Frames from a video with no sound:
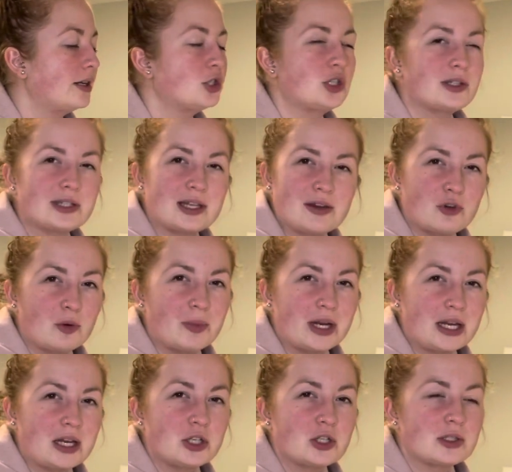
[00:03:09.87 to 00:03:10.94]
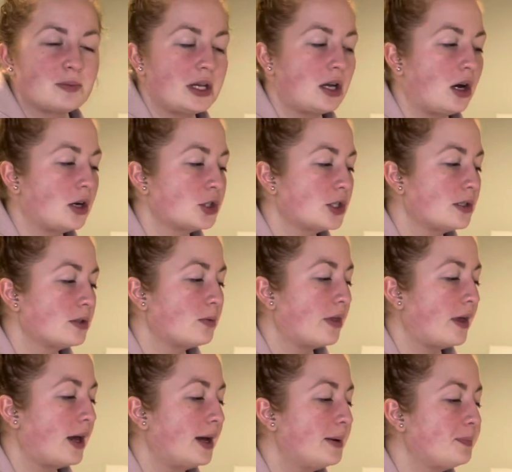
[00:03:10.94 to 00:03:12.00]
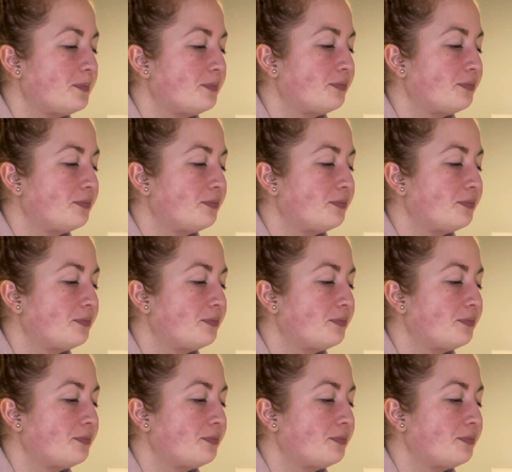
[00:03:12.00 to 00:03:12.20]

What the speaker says: just save your money. Just be cautious with that.